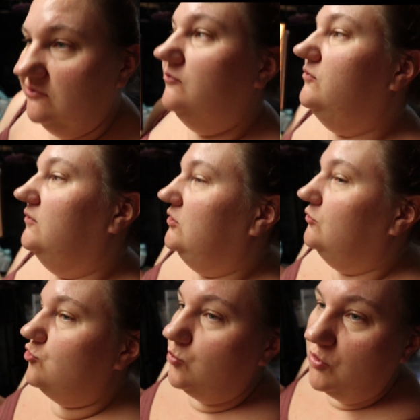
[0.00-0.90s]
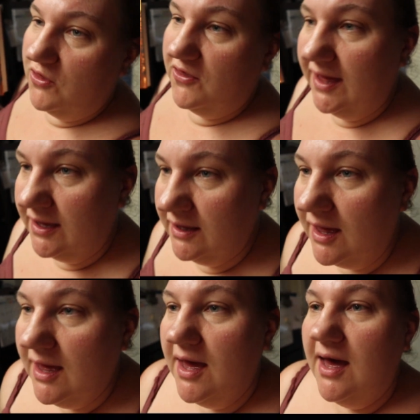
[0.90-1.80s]
do the usual thing,
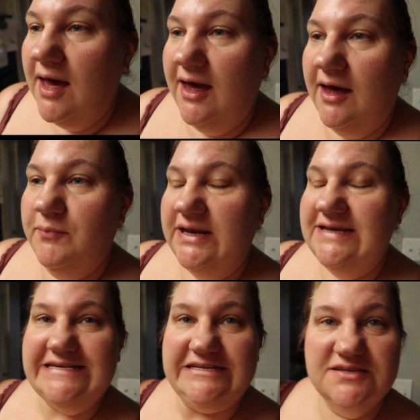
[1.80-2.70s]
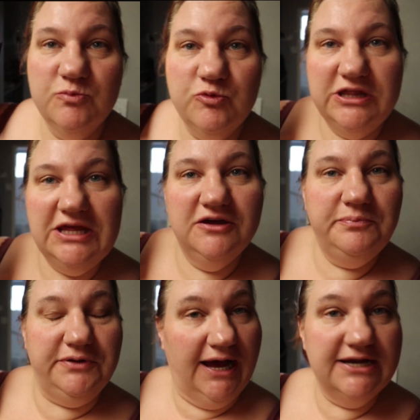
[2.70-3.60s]
um, but it did some really
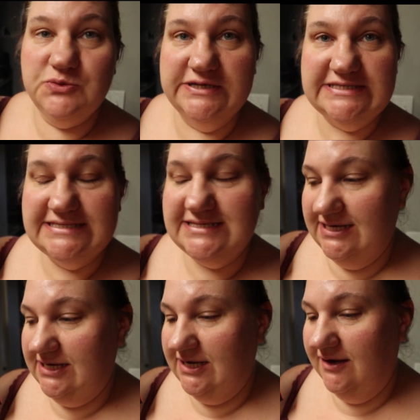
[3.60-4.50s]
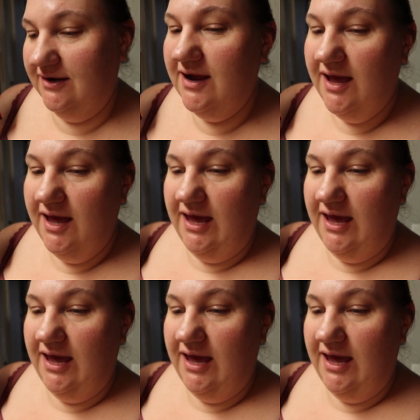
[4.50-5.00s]
good plot twists in here,